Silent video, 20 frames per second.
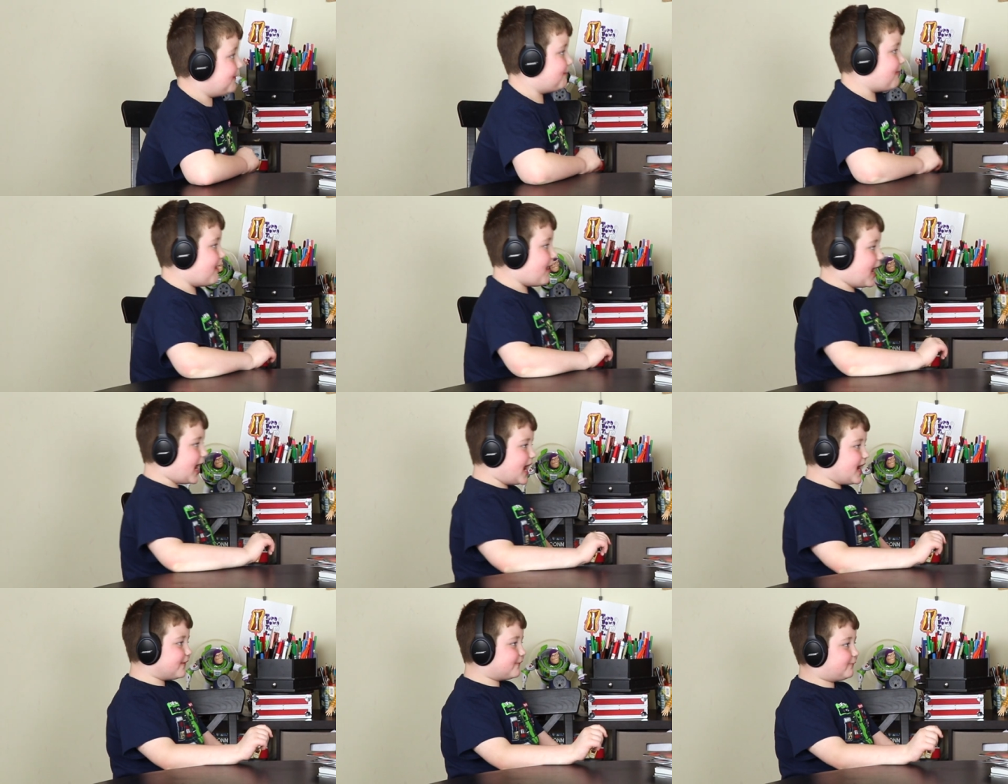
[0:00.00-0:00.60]

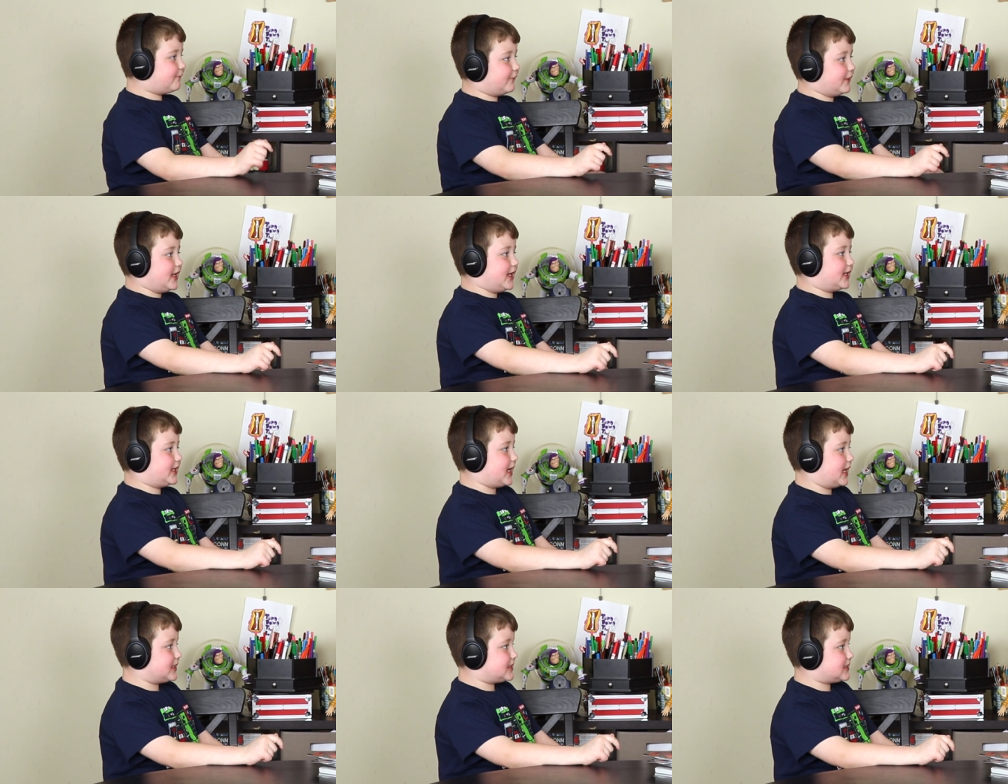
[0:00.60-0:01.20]
My
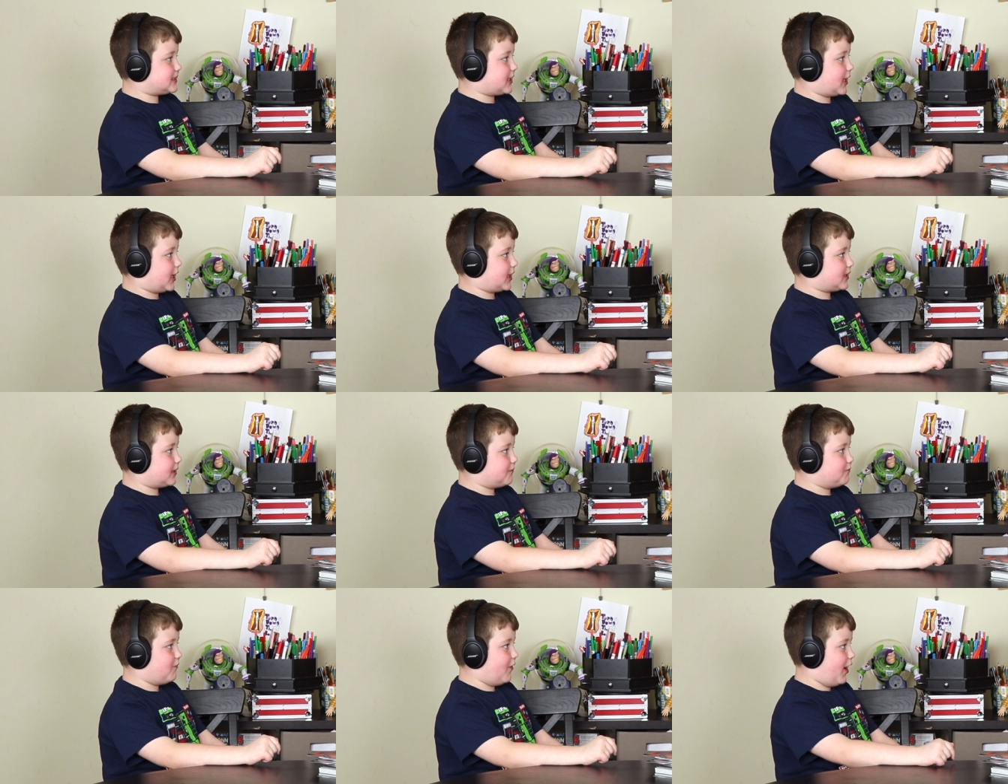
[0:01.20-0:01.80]
feet get
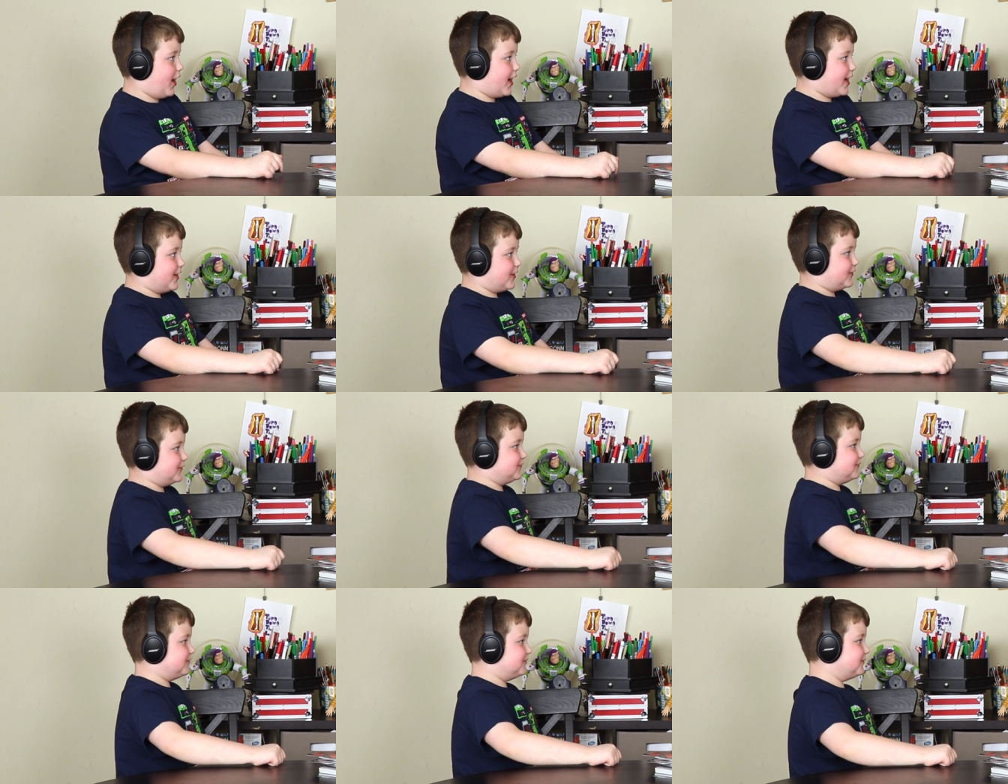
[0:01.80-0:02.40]
stuck in
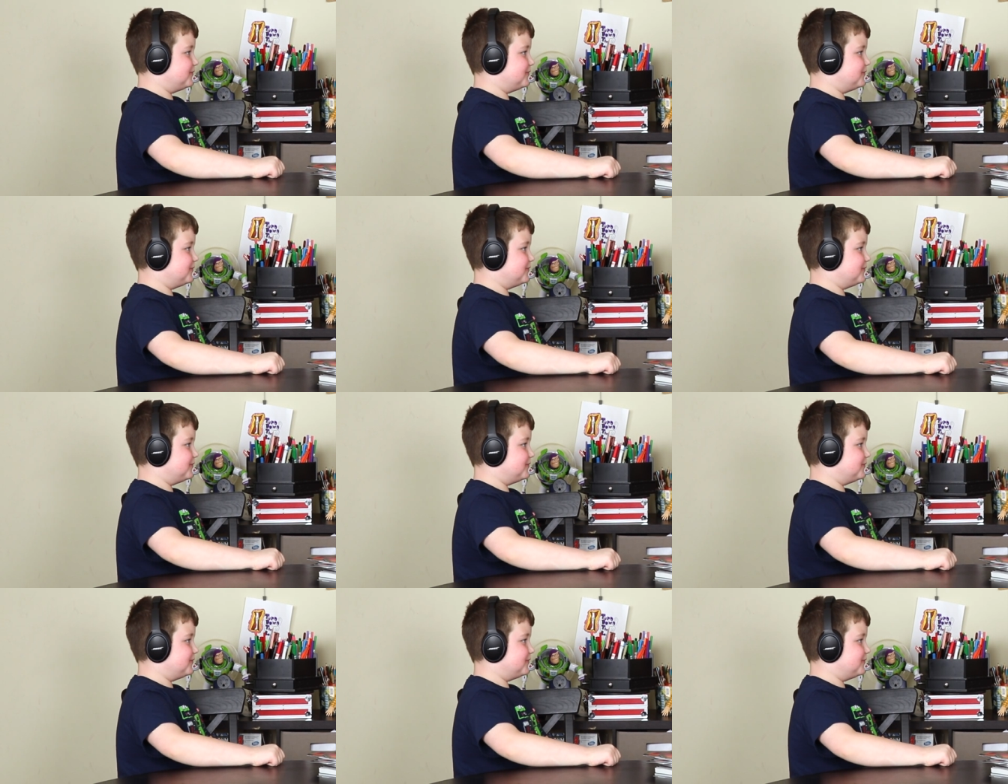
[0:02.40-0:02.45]
mud.